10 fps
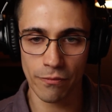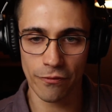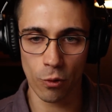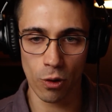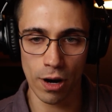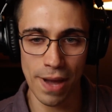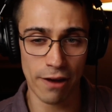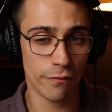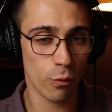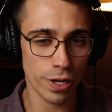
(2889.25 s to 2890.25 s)
for
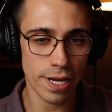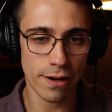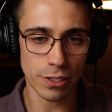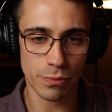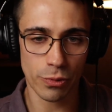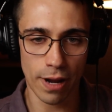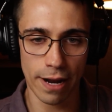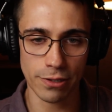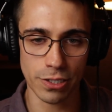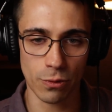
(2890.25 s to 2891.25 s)
about 4 years
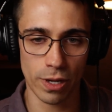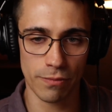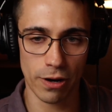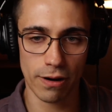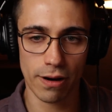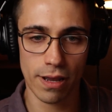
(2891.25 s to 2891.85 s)
prior to the Widmer